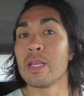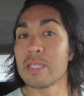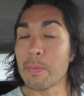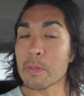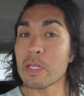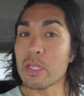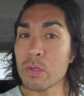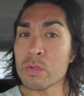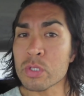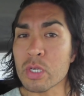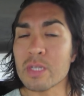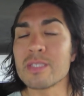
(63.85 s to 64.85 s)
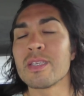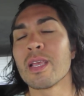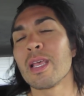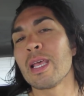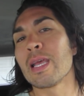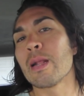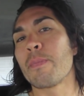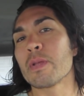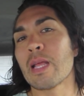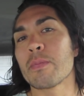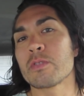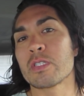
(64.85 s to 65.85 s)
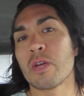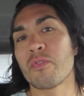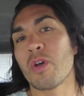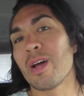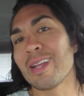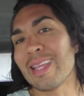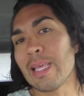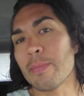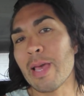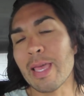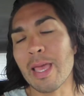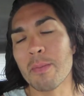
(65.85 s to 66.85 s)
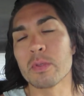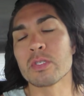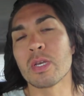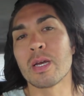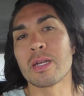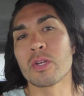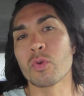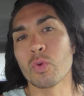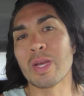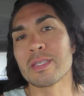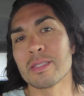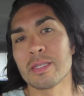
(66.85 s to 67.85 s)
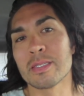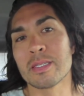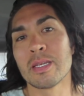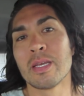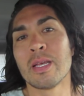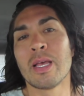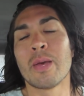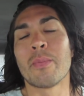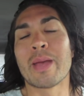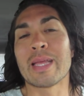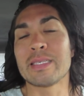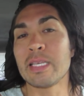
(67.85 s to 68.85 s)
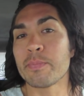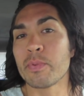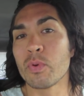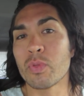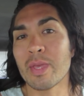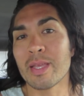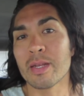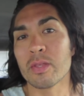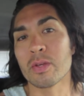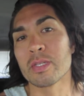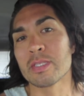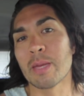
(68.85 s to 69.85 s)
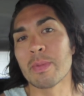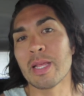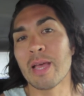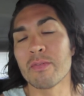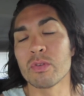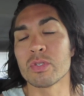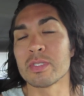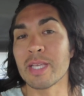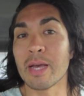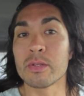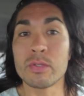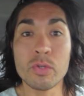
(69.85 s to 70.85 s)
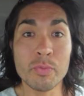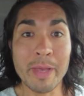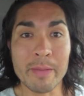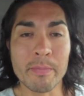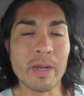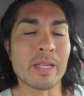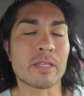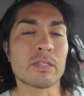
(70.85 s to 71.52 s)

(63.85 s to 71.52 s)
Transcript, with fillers: typically used goods, and I put that stuff on eBay, Amazon, Craigslist, my antique booth, and other consignment avenues in town to make money.